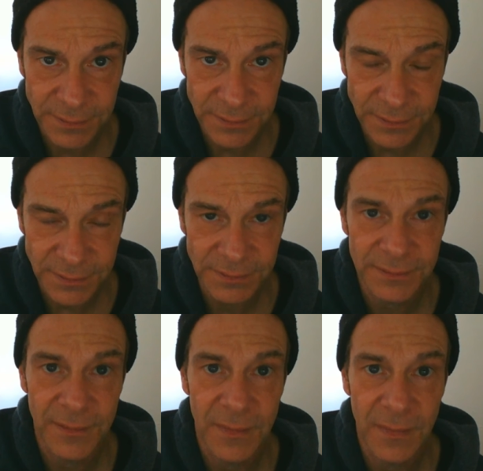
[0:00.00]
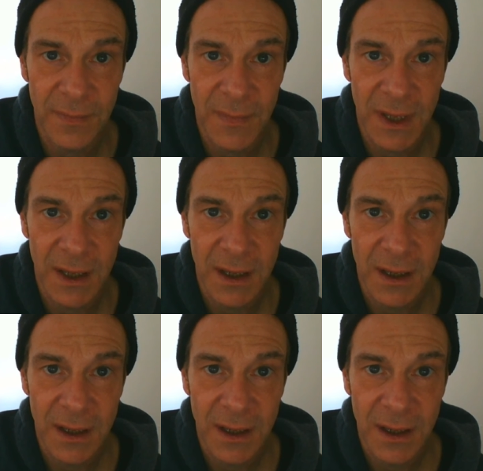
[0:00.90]

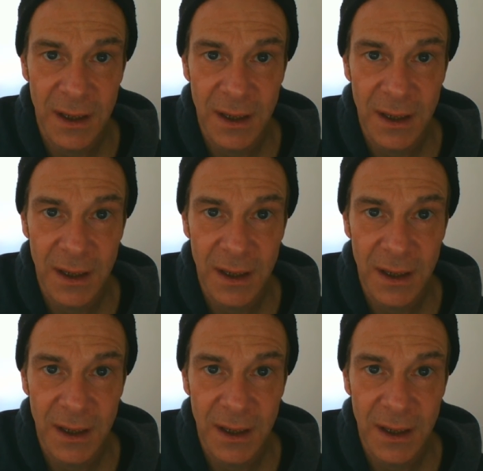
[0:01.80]
(no one is talking)